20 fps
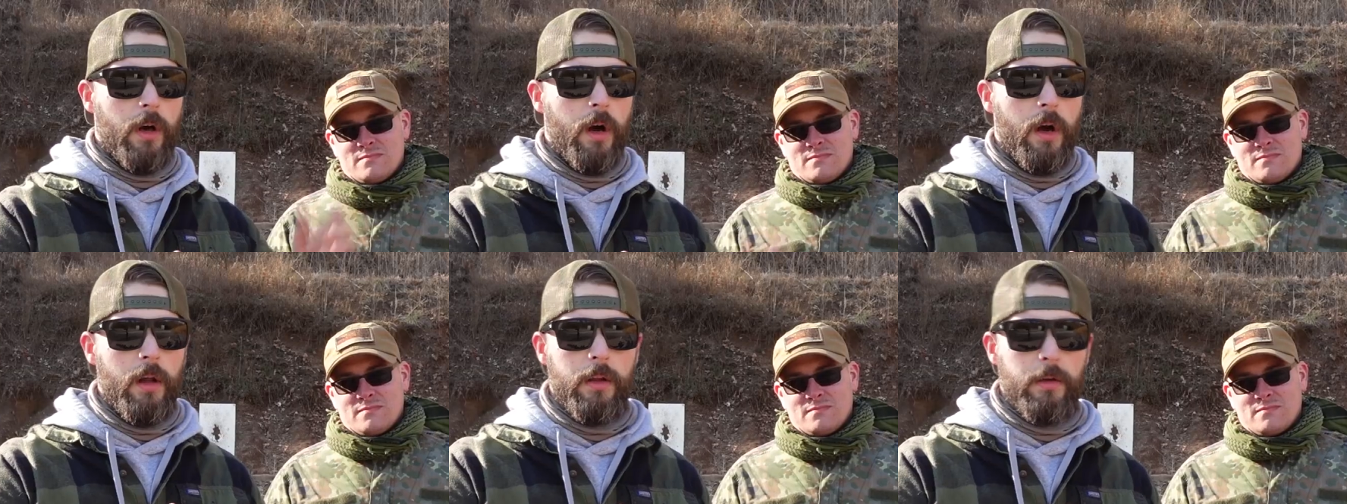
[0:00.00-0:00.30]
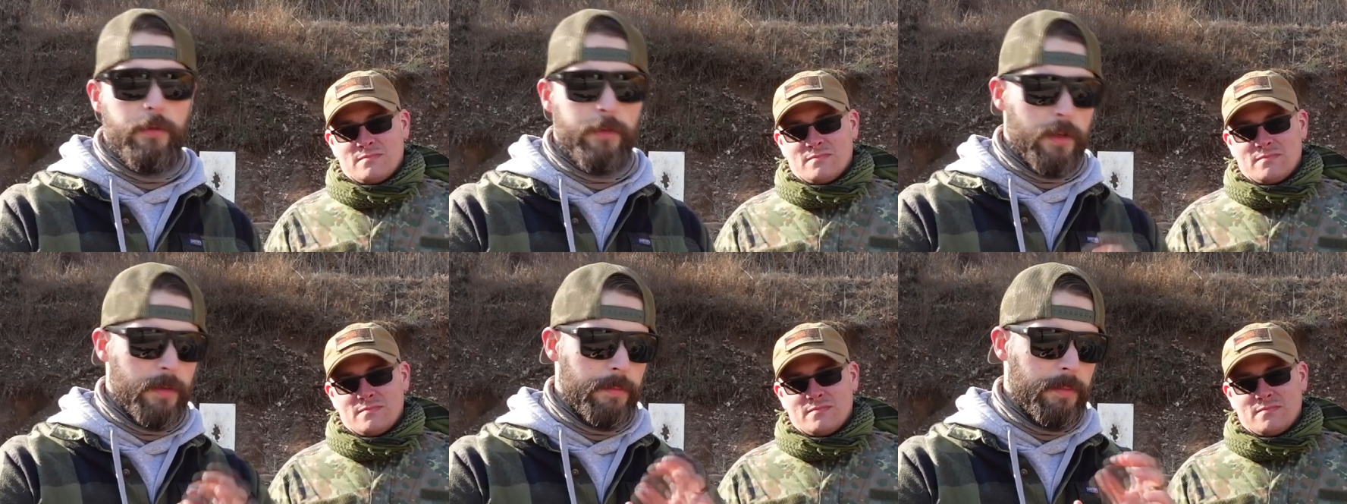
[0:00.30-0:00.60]
Speaker 1: all
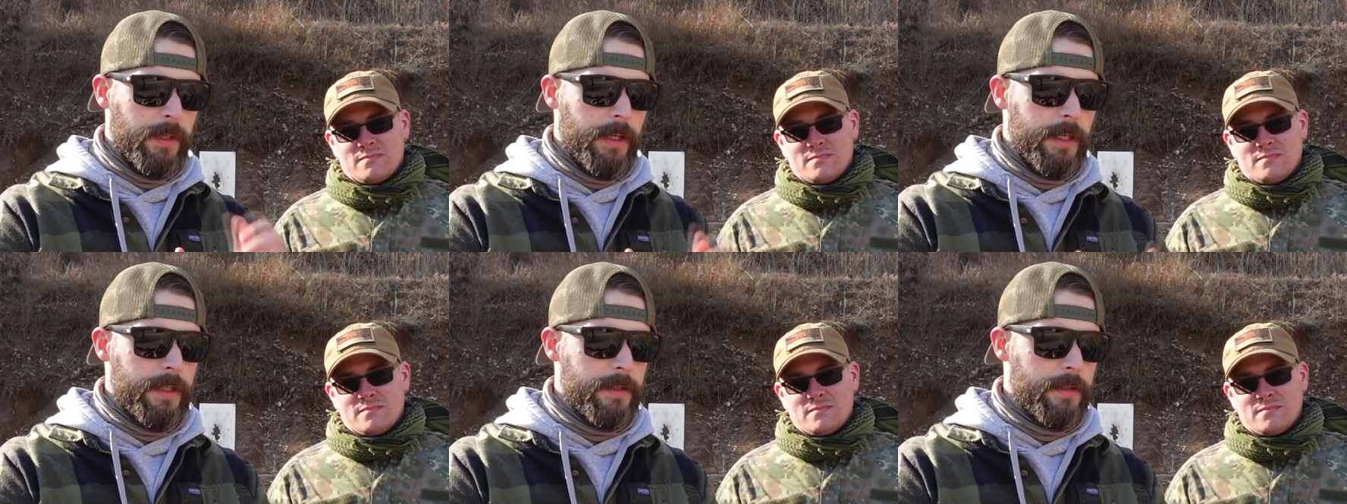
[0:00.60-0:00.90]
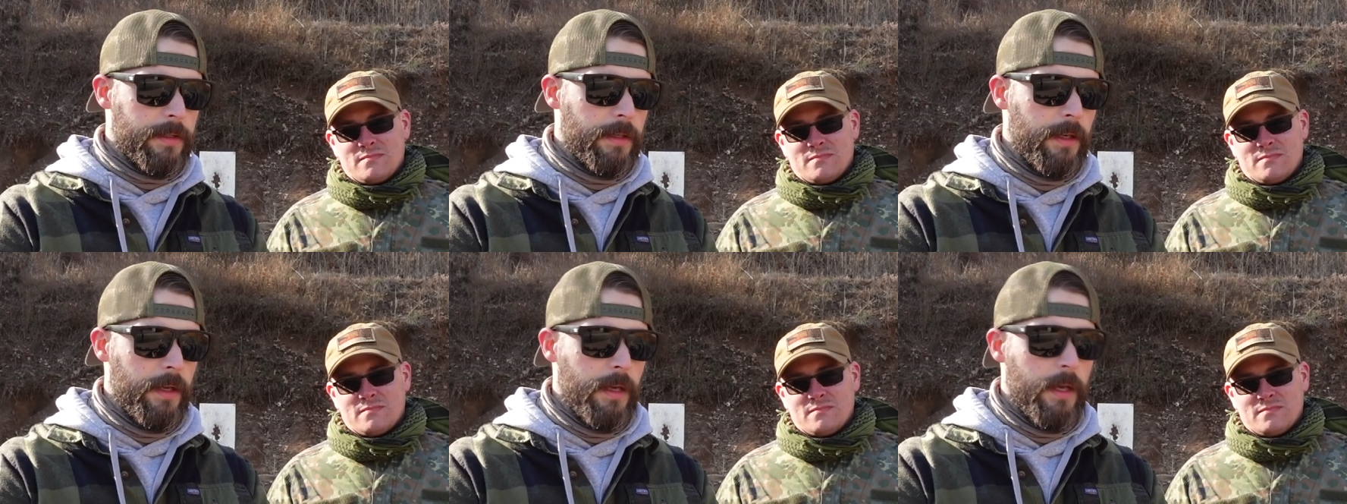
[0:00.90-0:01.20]
over the
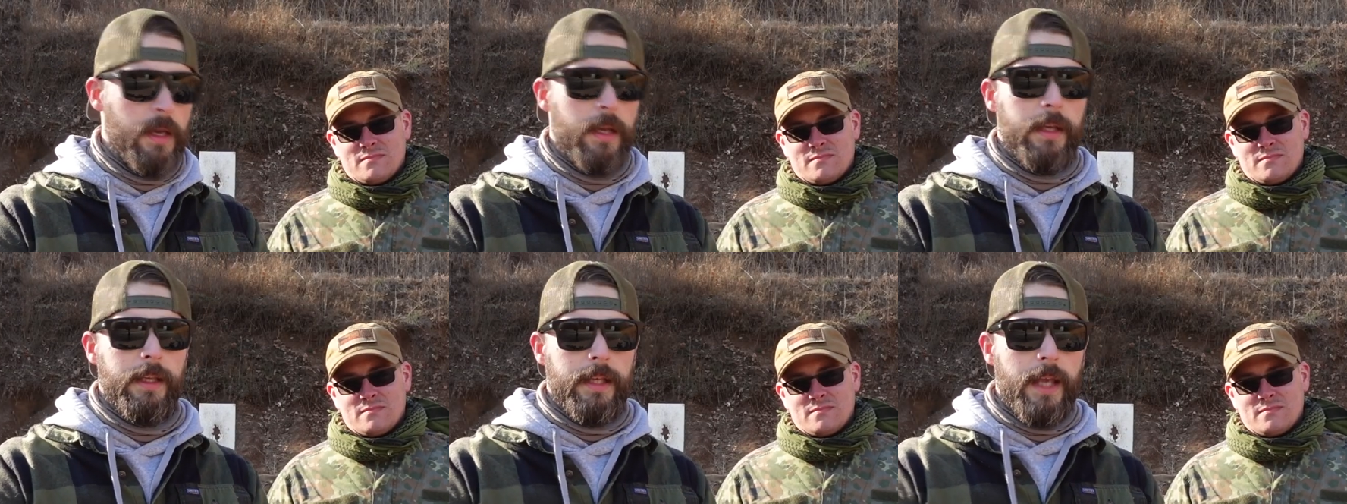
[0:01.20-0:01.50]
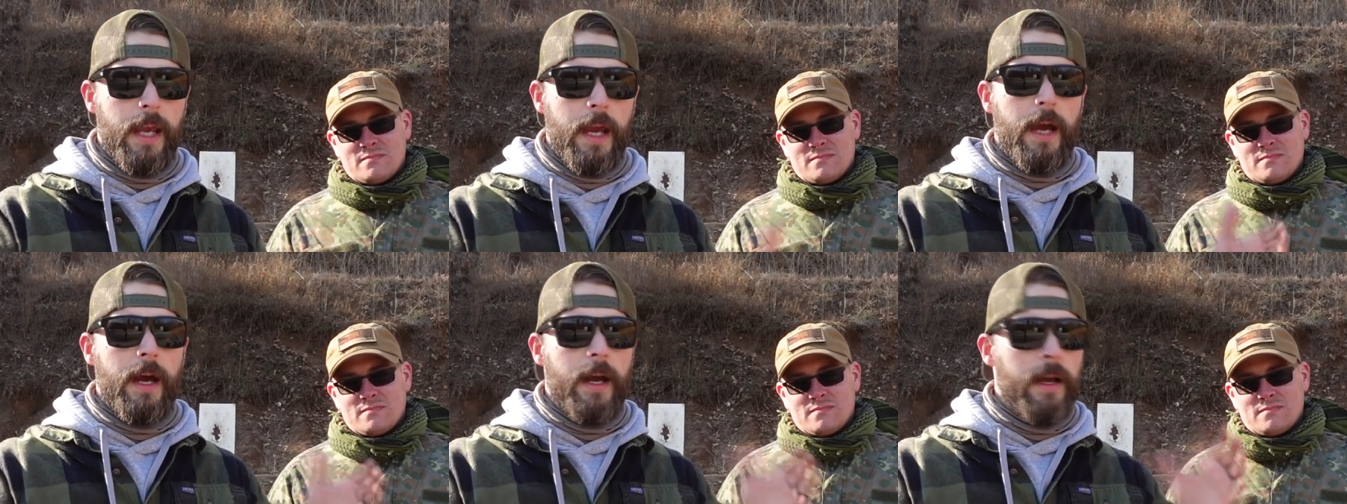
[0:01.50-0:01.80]
place.
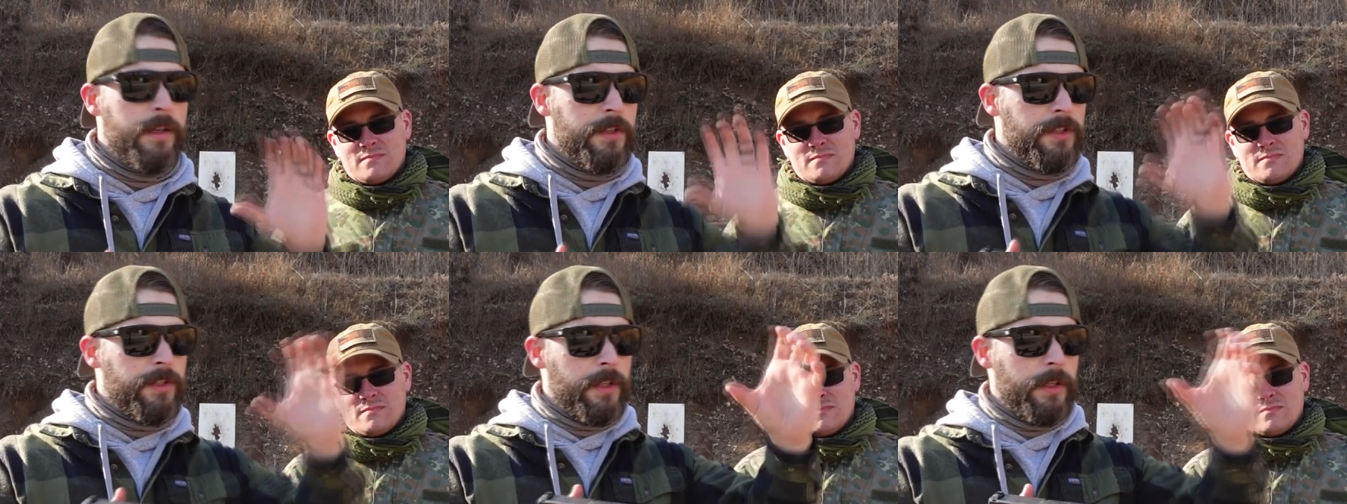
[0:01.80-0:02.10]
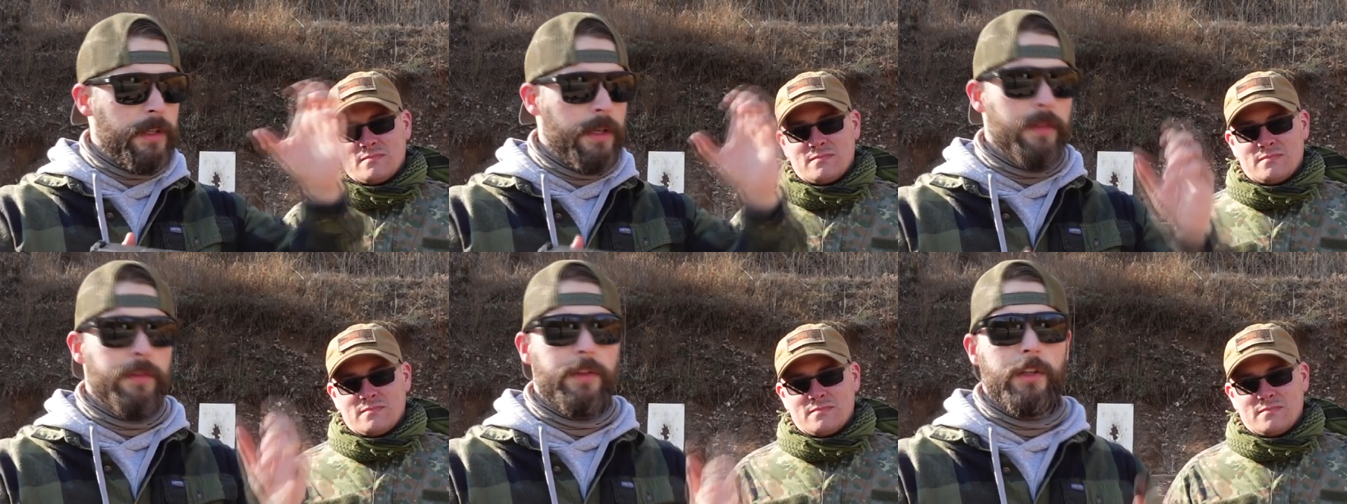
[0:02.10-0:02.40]
Yeah, I
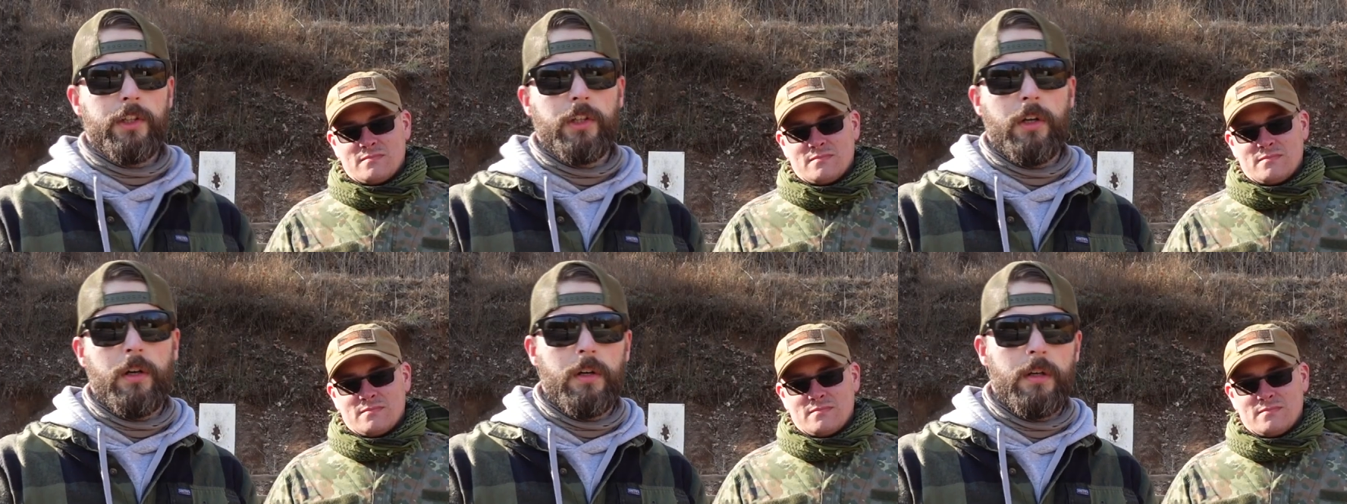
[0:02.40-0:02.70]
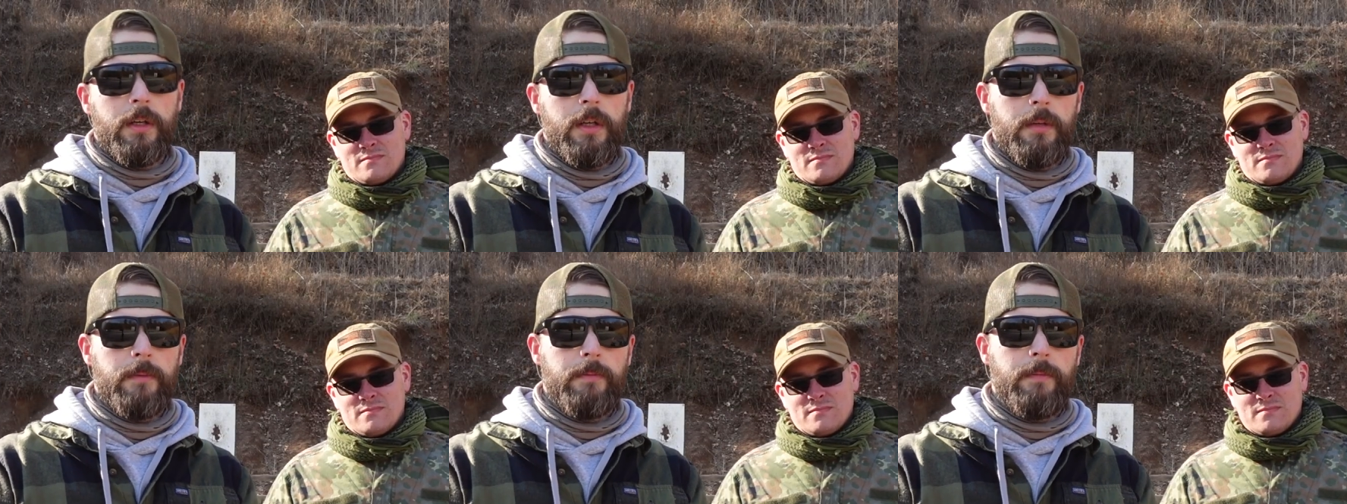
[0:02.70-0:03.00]
still hit the
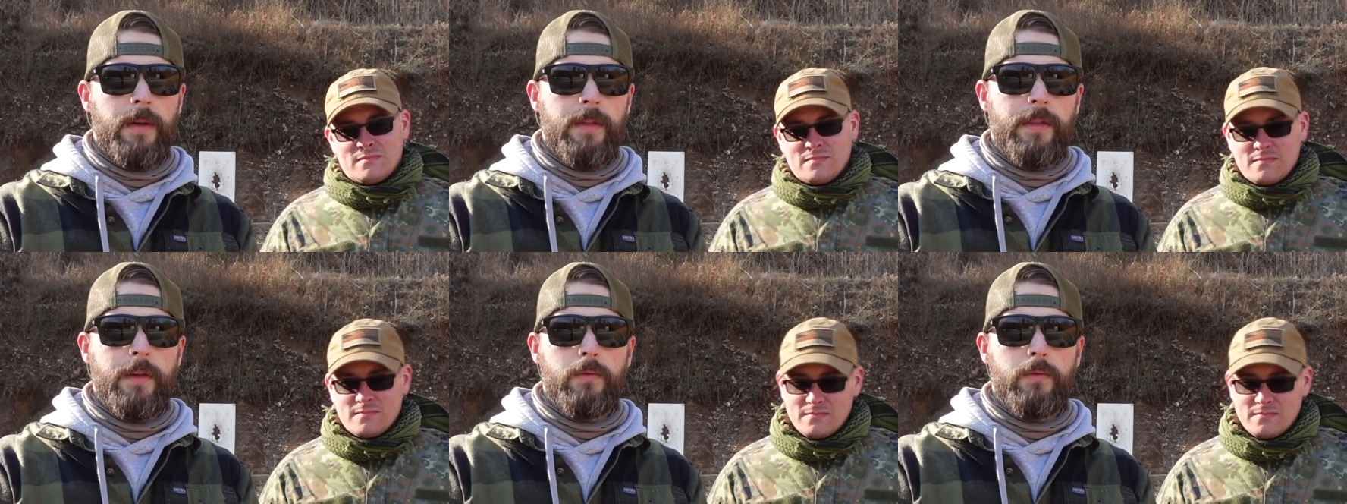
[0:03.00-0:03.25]
target, but